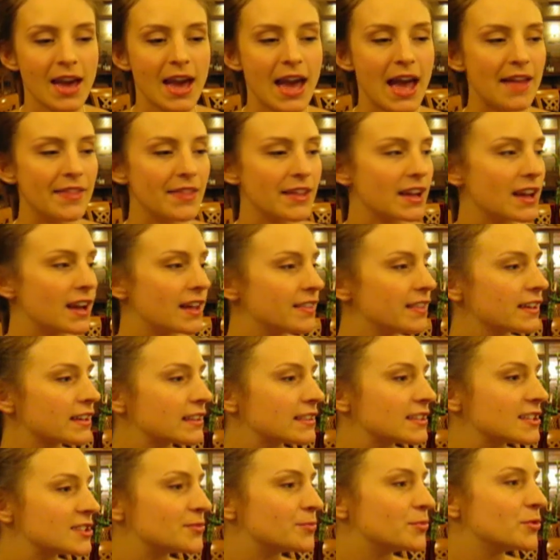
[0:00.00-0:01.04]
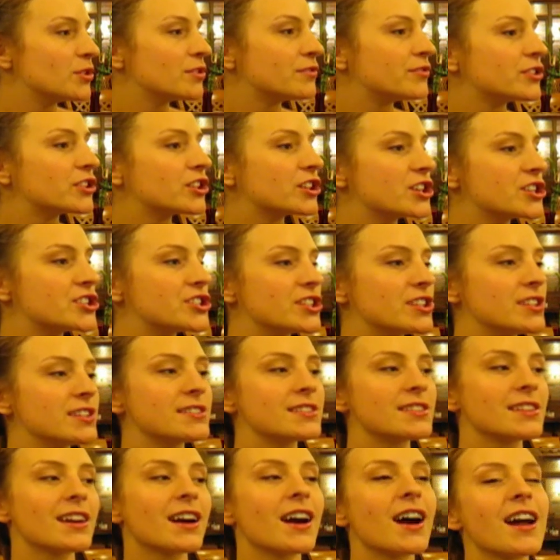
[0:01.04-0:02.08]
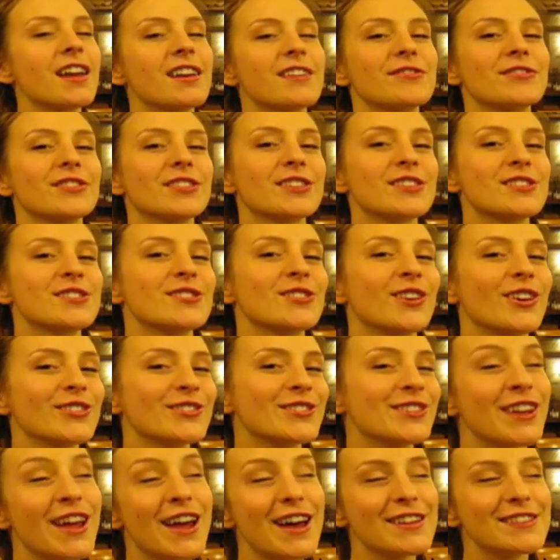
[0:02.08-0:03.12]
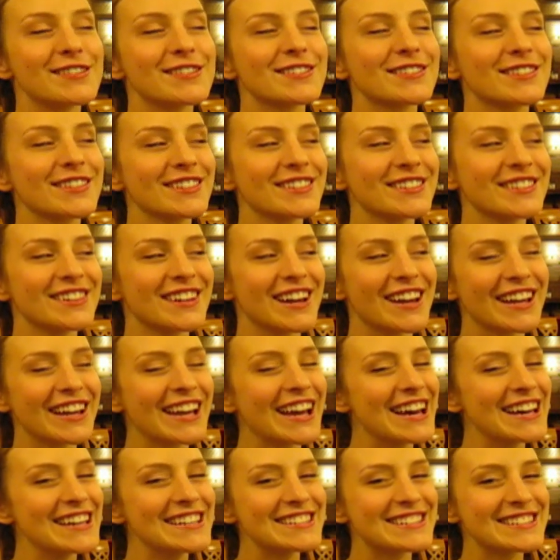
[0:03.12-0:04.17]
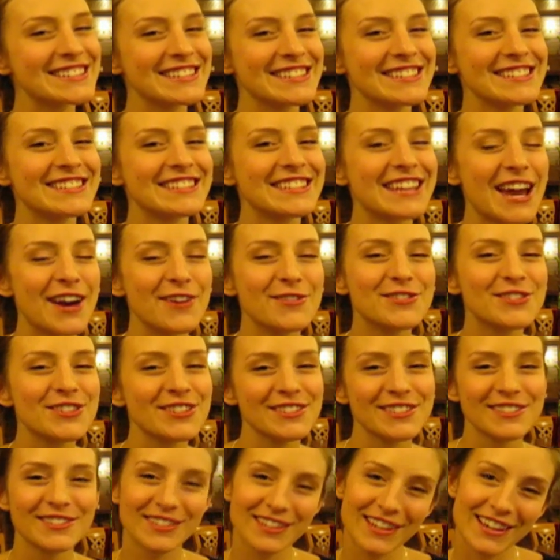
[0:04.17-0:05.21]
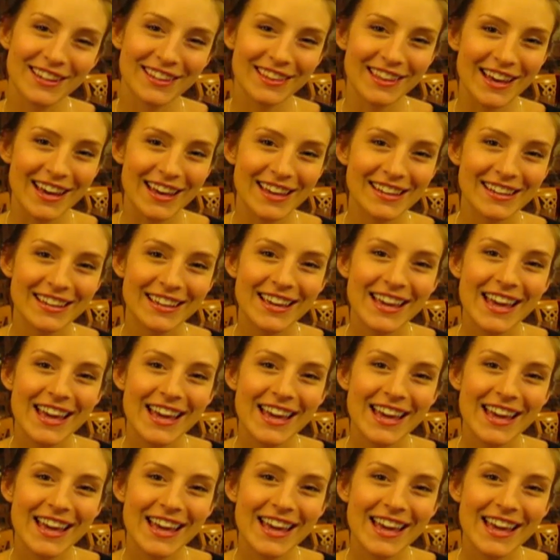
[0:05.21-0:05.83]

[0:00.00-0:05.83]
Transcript: And they had like these beautiful cushions that kind of look Sultan-esque, I guess, these couches like that.